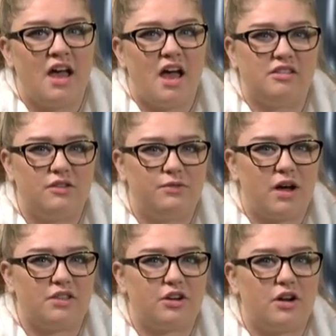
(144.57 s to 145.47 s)
and the
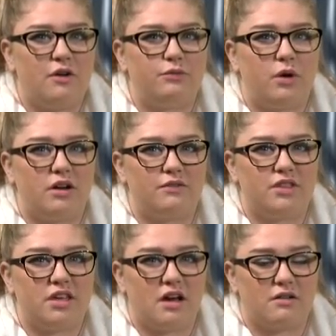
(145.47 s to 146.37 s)
father of one of
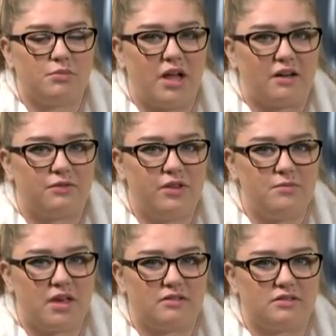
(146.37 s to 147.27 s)
the young black
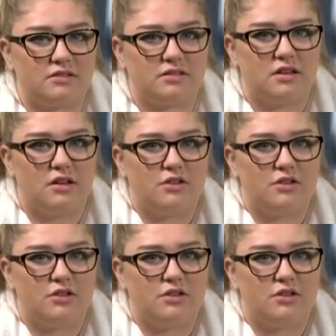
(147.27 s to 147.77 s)
females.